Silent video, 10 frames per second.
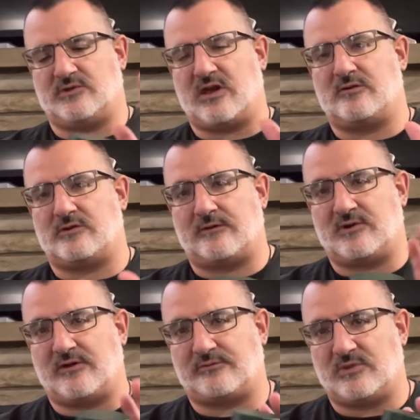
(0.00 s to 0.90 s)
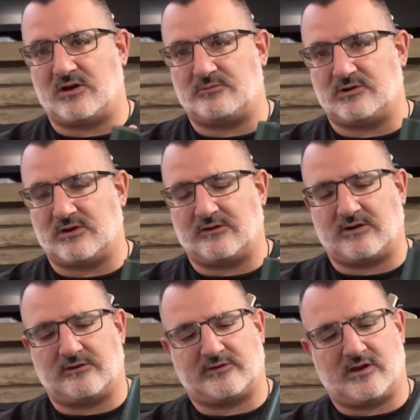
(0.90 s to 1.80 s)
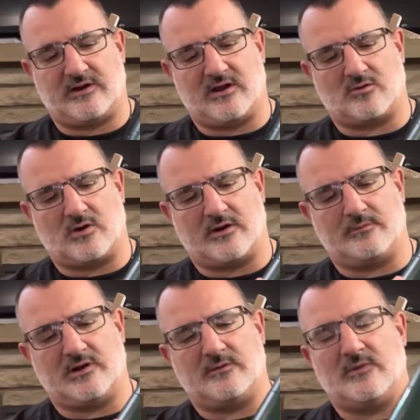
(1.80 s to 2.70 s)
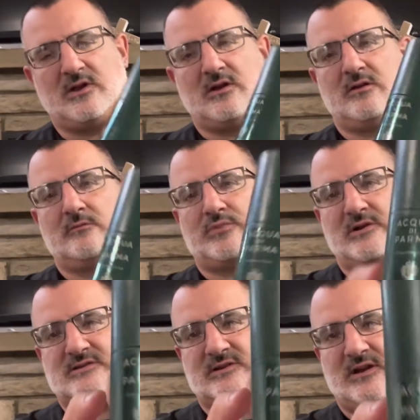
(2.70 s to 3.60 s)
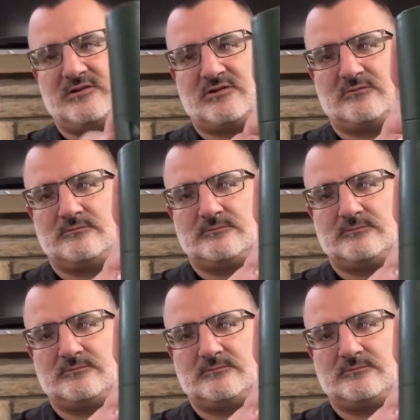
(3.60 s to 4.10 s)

the other one I've not smelled, but it gets cut down quite a bit presentation.